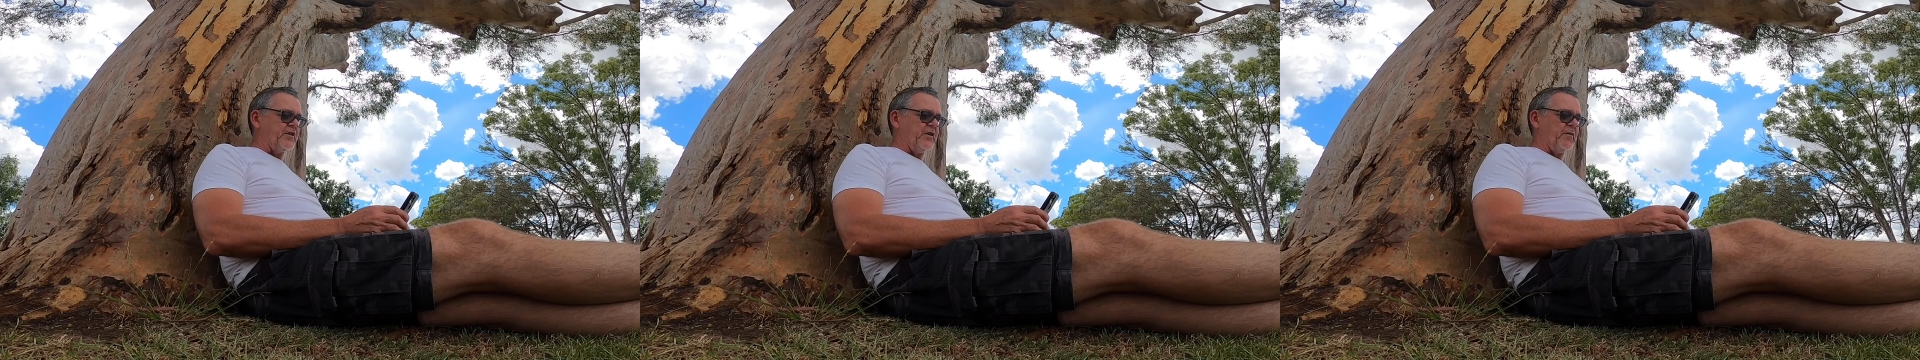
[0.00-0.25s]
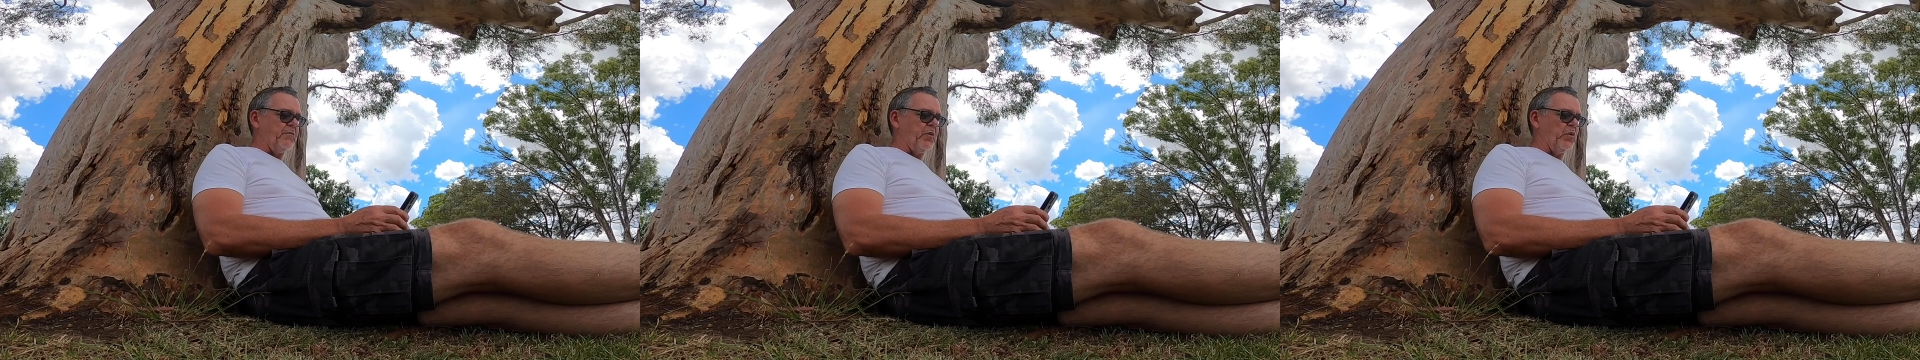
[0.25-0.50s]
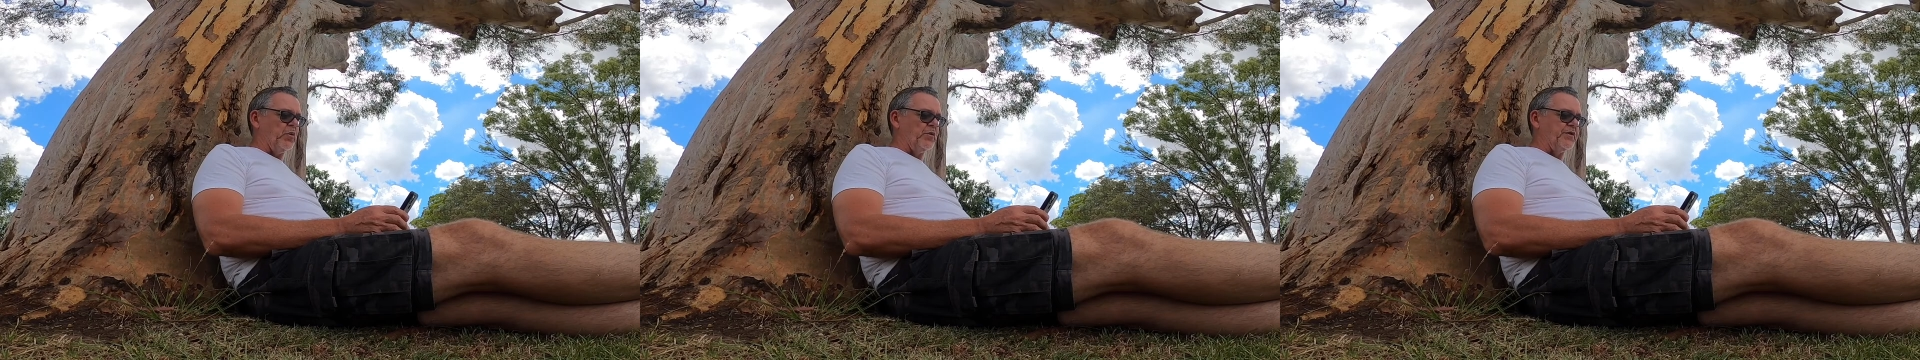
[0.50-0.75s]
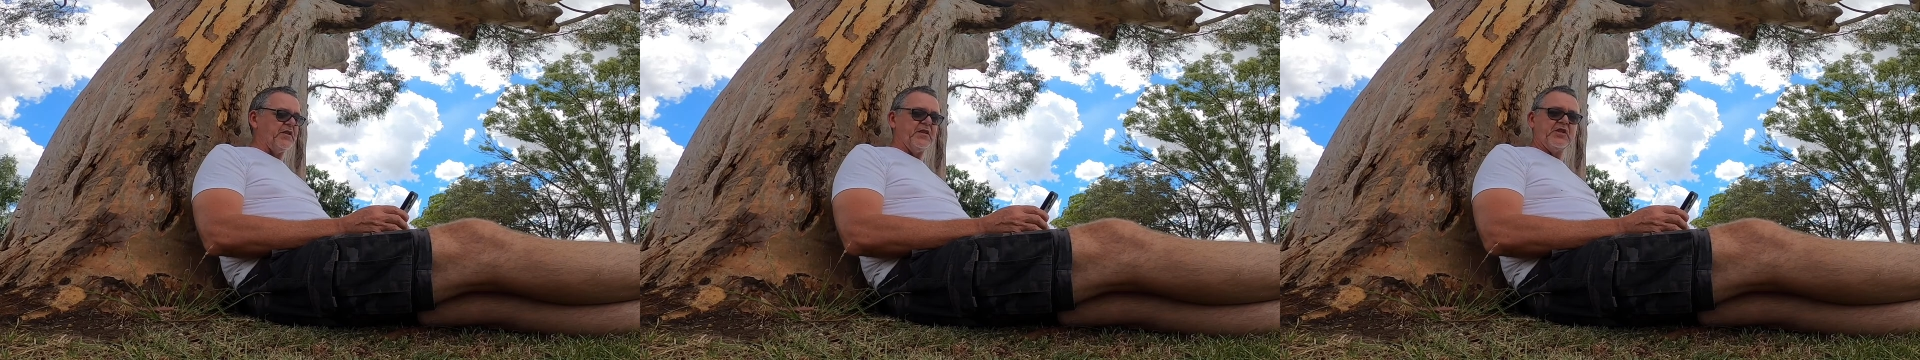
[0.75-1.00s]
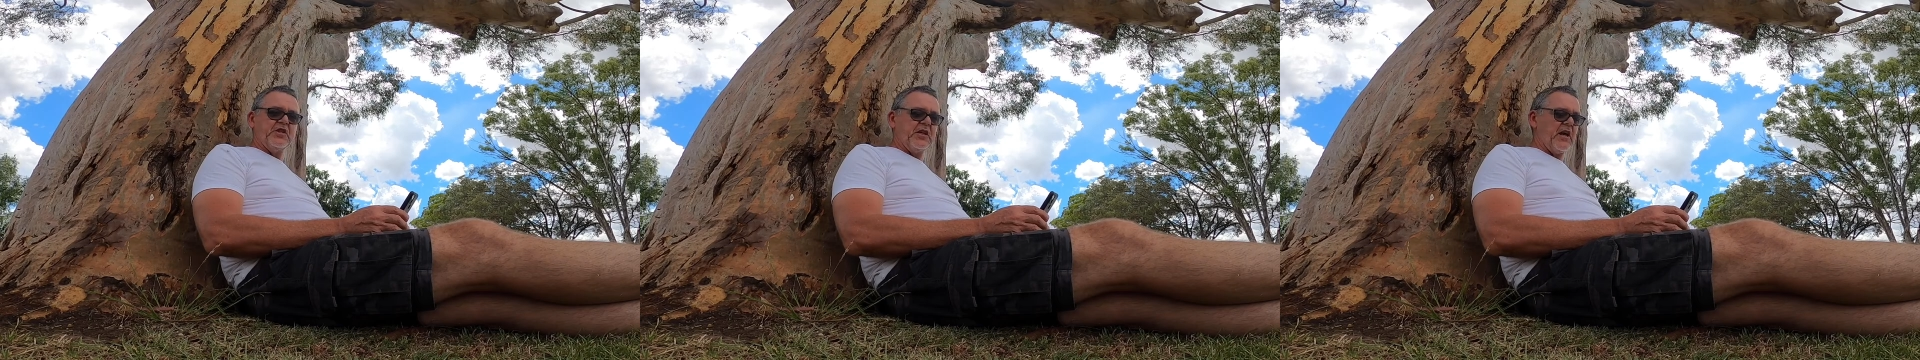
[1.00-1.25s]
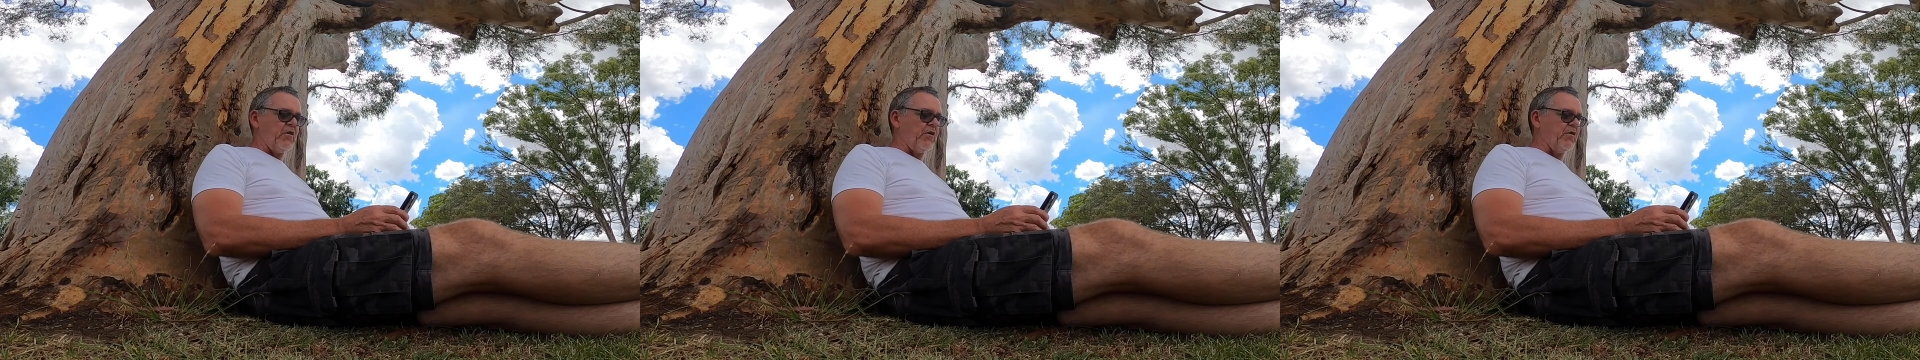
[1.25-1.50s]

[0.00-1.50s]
and the pools in the she-oak